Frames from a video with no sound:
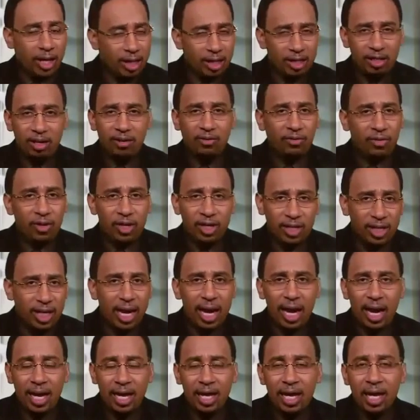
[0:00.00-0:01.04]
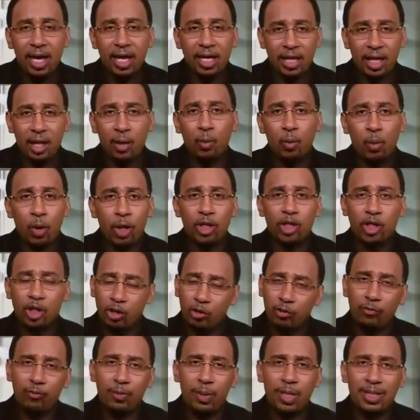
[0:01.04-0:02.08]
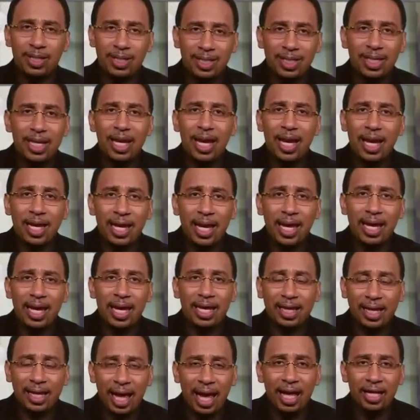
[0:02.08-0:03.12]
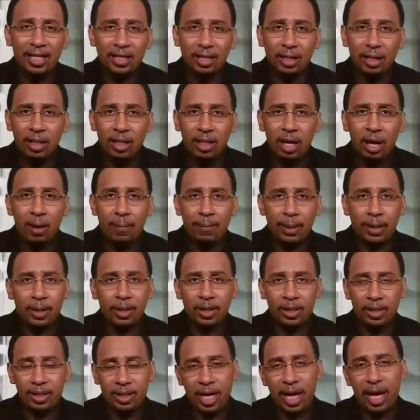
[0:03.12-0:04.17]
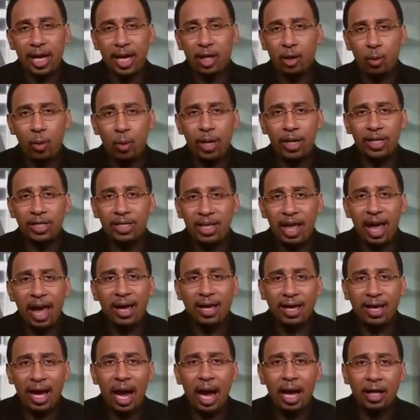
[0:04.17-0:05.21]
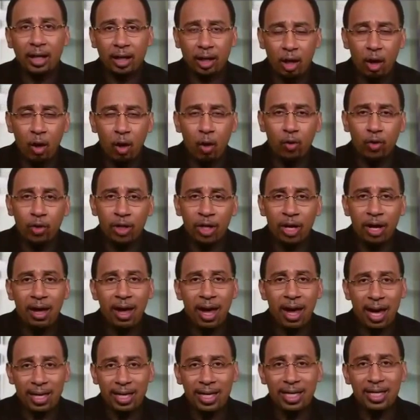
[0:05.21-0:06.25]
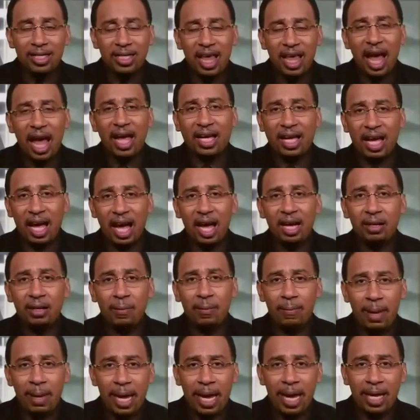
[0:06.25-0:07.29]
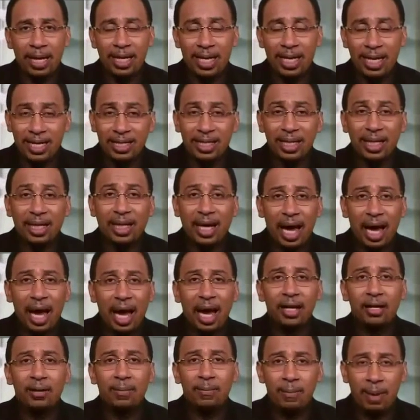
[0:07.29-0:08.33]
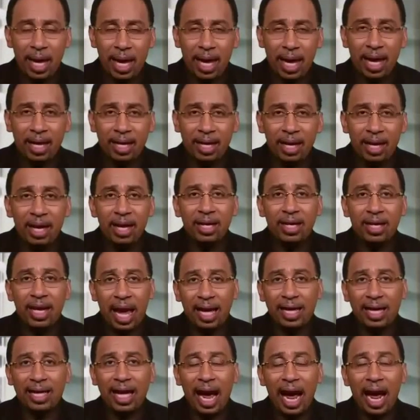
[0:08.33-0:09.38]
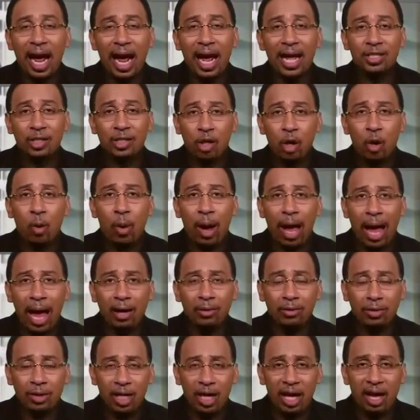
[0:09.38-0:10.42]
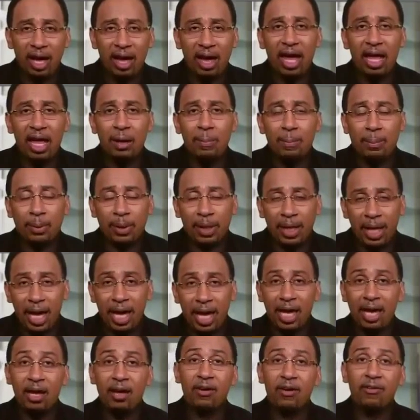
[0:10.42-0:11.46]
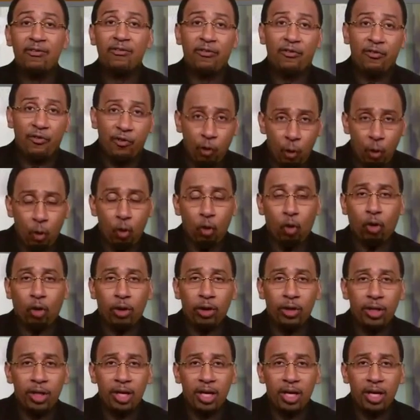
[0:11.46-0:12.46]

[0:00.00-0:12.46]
and a different day than what you've been seeing in Atlanta because Dan Quinn is that kind of coach and he's that kind of man. He's the kind of man that guys go out there and play for.